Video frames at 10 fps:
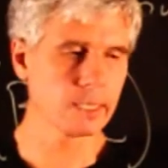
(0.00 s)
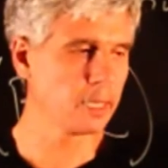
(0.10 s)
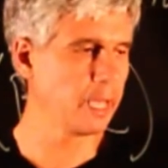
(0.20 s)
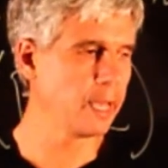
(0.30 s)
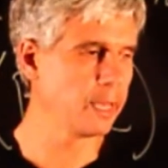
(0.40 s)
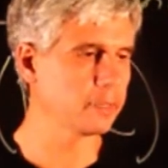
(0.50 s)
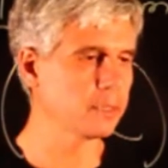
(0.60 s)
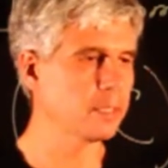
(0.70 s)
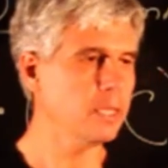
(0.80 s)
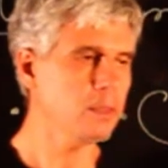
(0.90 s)
And
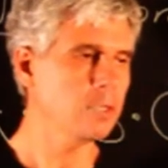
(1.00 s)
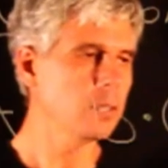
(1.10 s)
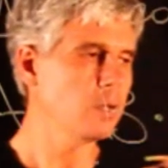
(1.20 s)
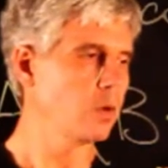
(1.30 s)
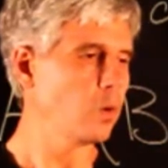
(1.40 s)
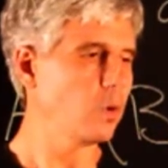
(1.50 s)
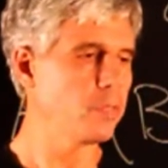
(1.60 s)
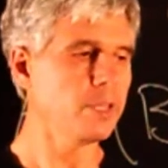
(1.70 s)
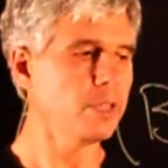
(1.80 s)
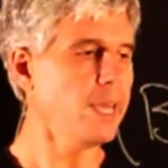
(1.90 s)
then on
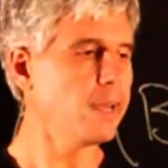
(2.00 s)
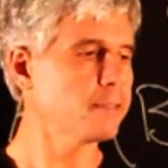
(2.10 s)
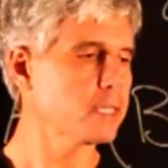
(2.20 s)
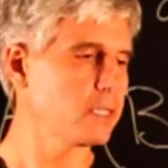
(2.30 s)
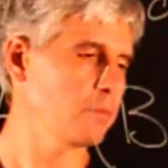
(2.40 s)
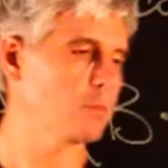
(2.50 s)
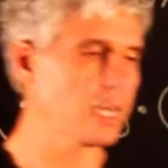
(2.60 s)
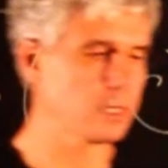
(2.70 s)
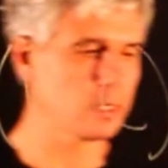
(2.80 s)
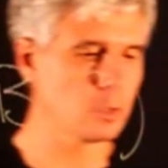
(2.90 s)
the left,
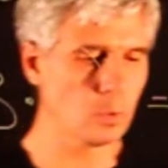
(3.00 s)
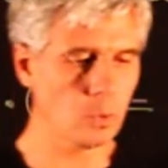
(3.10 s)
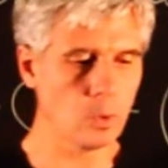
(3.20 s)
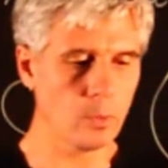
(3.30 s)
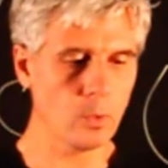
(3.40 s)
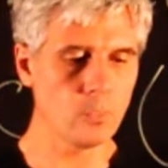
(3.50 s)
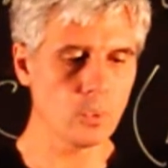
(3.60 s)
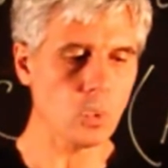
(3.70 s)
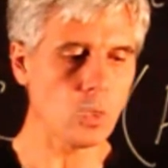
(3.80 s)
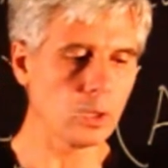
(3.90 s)
right, and
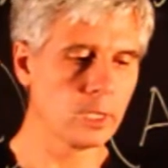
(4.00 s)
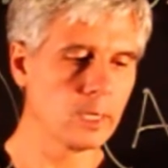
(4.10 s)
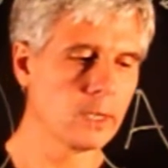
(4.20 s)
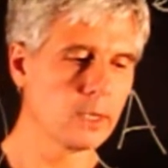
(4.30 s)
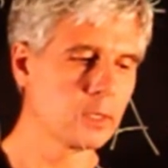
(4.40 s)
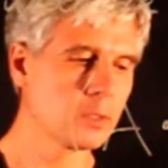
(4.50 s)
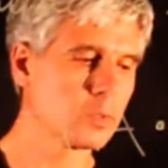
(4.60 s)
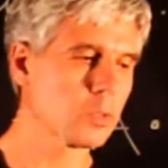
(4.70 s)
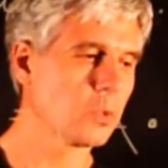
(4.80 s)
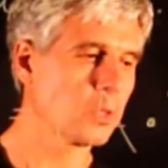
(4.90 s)
overall,
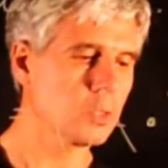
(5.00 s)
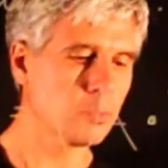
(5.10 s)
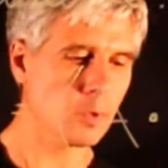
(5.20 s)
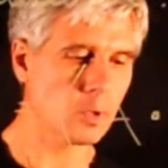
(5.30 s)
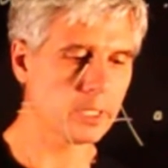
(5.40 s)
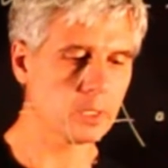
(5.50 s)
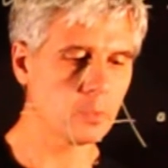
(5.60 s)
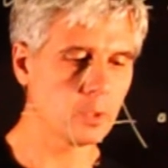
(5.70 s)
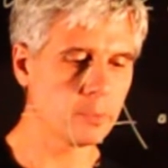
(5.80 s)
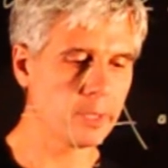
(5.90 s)
so this product
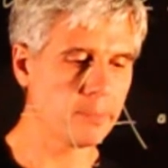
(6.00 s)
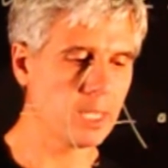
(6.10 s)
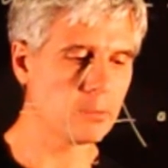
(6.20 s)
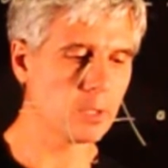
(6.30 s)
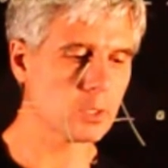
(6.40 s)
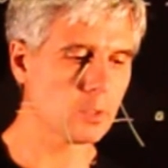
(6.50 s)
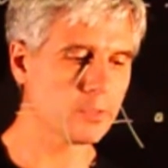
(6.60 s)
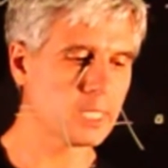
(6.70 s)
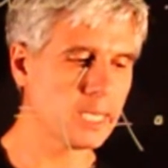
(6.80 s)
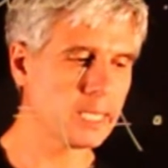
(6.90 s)
will be a matrix of
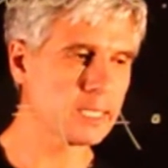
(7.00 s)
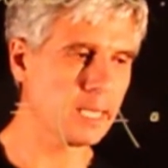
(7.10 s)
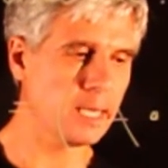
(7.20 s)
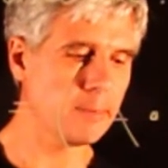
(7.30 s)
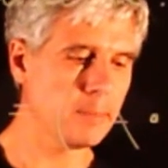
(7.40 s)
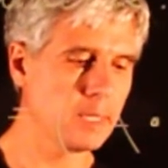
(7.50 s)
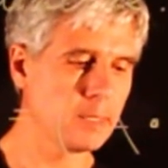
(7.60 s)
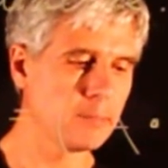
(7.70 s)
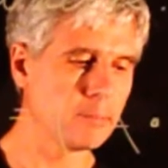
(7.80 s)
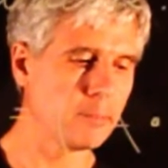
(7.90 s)
size m
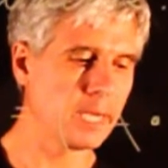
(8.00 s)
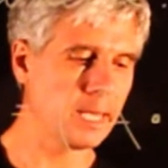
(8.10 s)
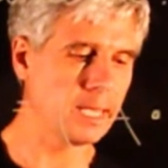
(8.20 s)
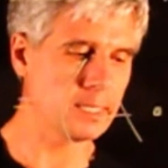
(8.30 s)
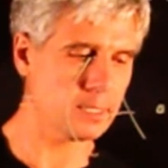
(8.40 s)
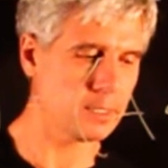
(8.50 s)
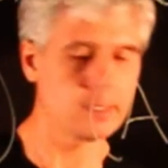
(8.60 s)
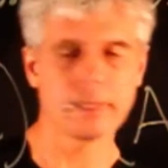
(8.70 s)
by s.